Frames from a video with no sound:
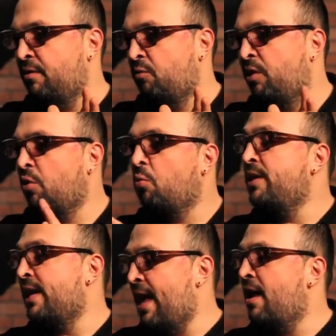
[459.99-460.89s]
where are
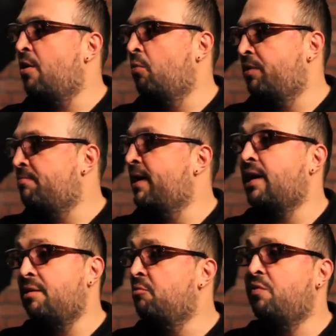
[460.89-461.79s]
we now with
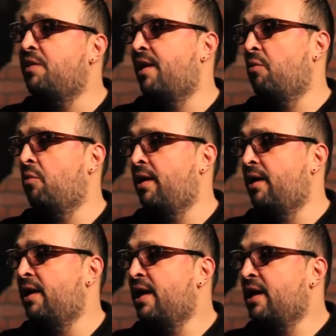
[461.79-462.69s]
making a movie that way?